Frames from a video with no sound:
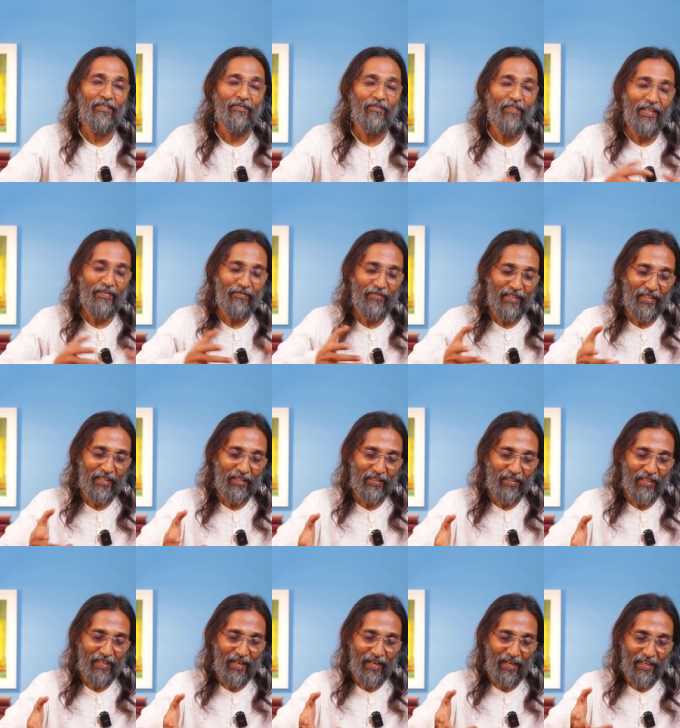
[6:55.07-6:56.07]
When
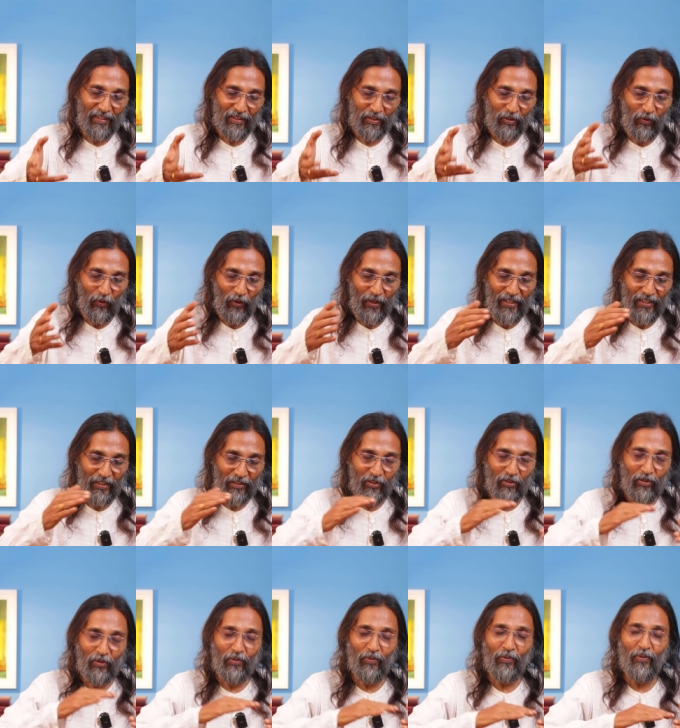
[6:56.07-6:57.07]
we are going
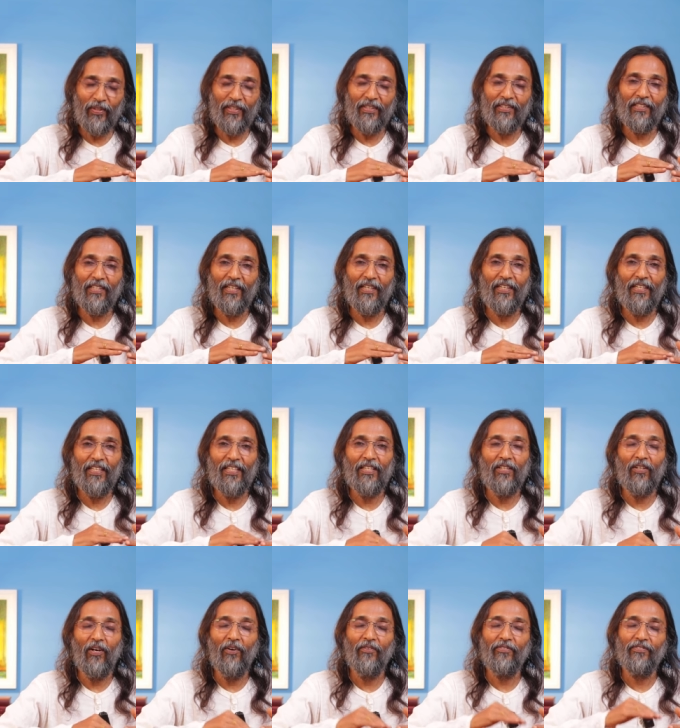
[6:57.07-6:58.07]
through the
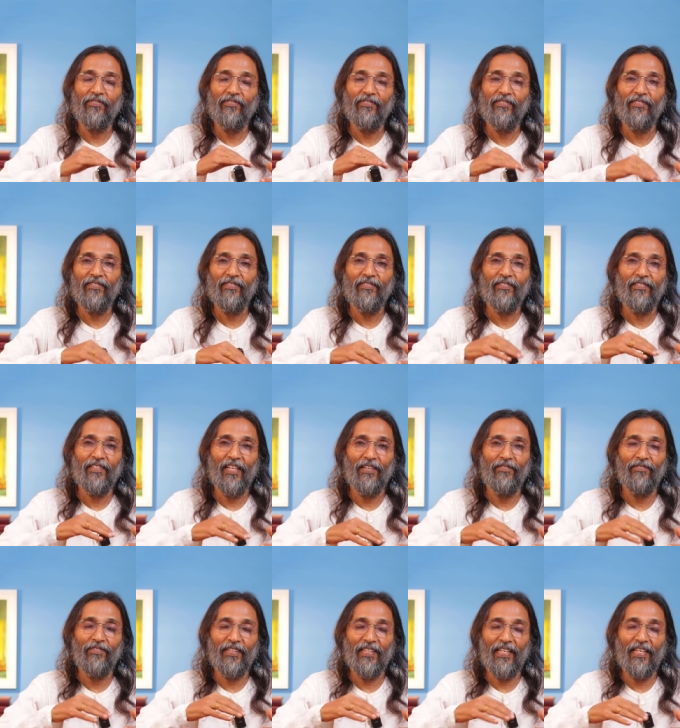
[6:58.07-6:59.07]
journey of
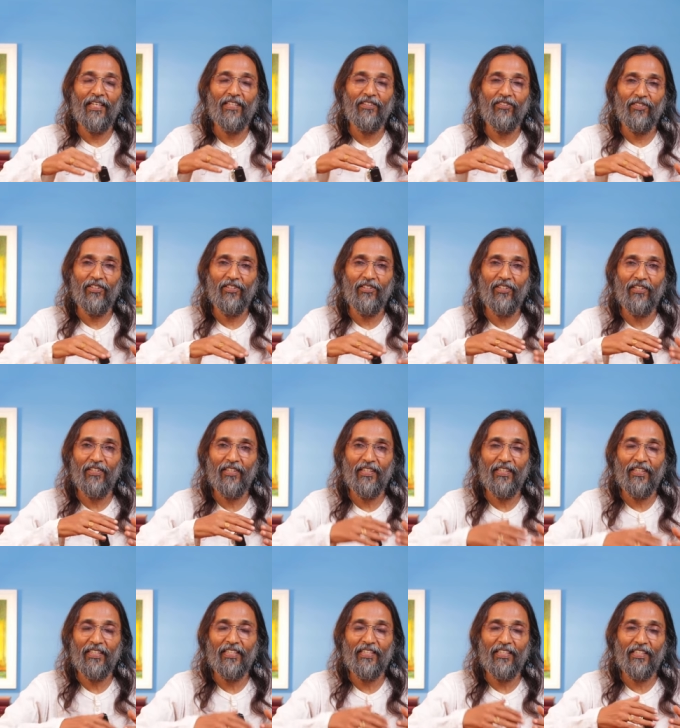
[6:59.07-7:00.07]
self-realization
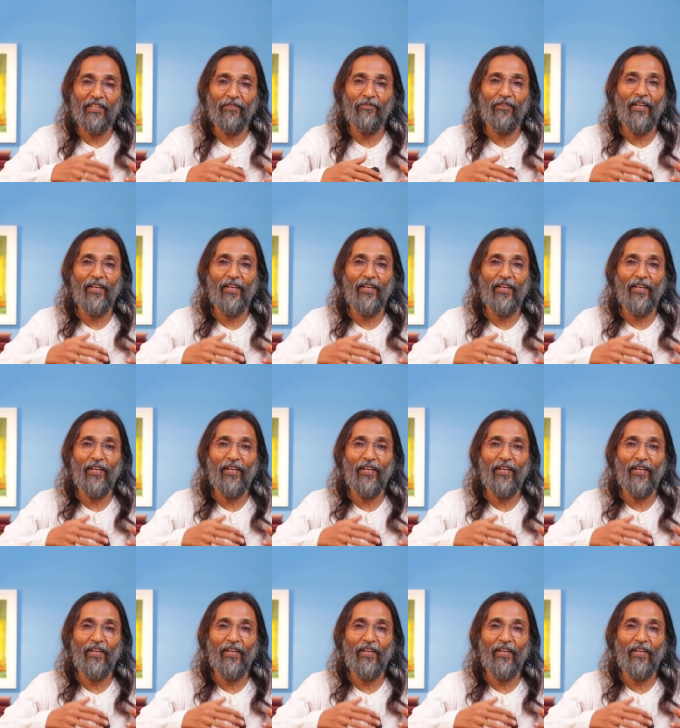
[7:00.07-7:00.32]
and inner